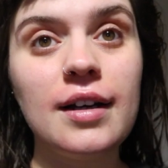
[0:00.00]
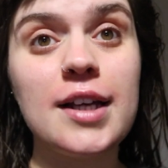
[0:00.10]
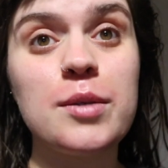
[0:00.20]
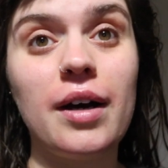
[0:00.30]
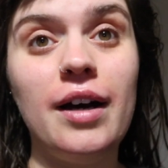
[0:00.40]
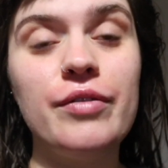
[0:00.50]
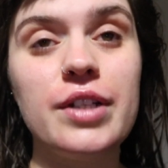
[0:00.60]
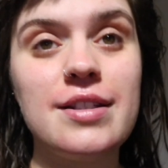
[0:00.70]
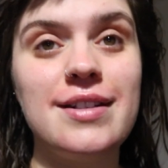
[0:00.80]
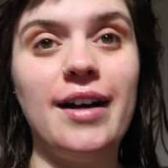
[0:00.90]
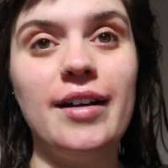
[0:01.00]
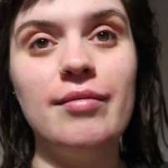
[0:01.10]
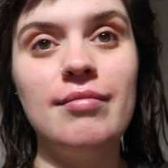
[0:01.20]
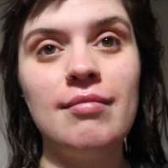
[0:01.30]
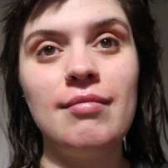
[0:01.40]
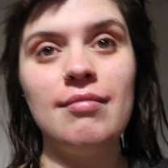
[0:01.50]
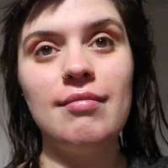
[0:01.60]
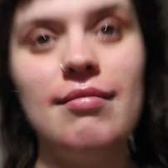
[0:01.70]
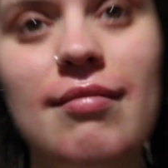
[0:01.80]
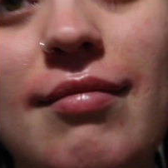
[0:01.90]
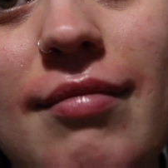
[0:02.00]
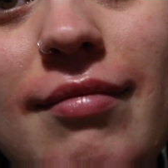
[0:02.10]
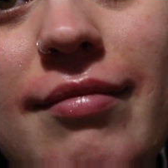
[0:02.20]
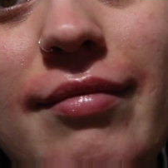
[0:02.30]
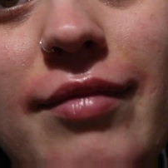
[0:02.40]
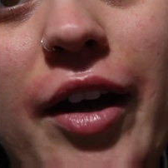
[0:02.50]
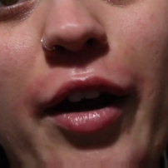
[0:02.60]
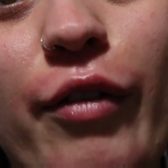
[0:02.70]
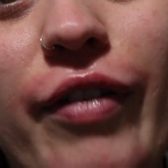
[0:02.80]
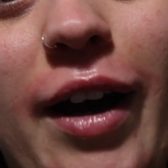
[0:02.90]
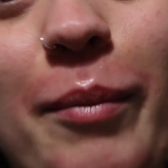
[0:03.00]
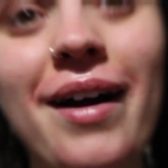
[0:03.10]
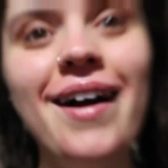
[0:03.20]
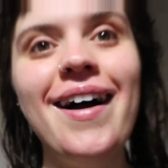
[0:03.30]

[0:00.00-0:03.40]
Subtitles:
Guess what I've just done? Dunno, fam.